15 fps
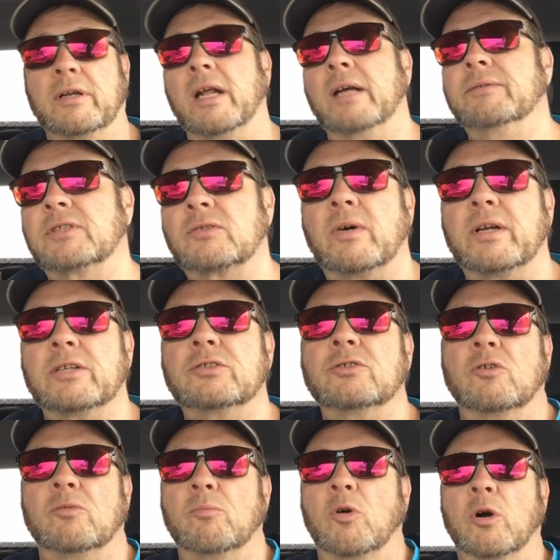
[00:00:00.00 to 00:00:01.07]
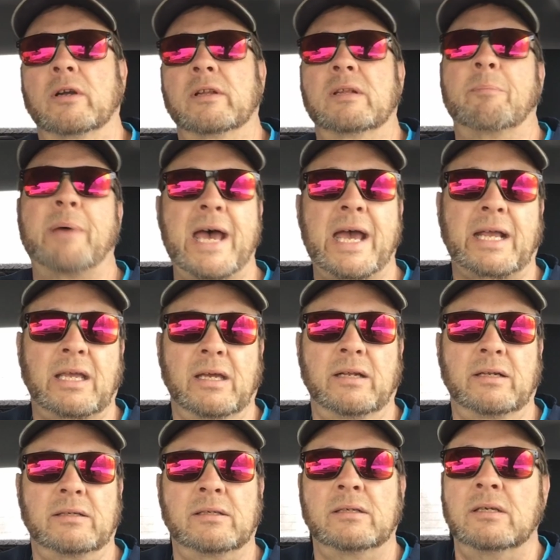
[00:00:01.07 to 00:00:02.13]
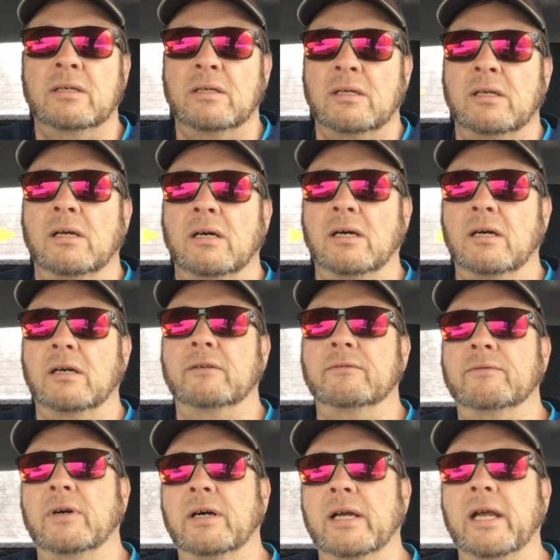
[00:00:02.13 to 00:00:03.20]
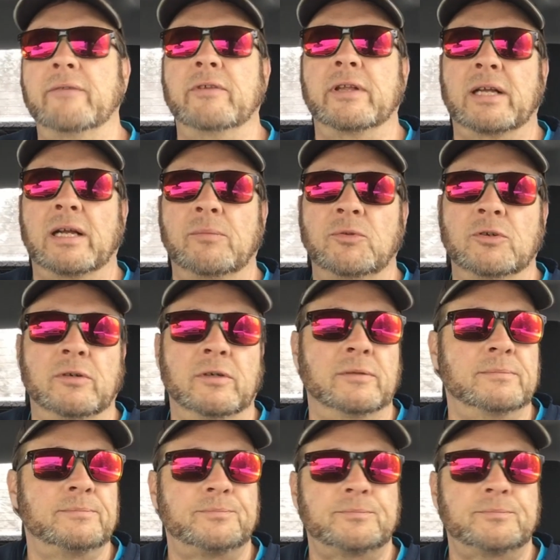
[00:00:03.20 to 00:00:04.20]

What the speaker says: and I just want to show more of the back end of everything I'm doing.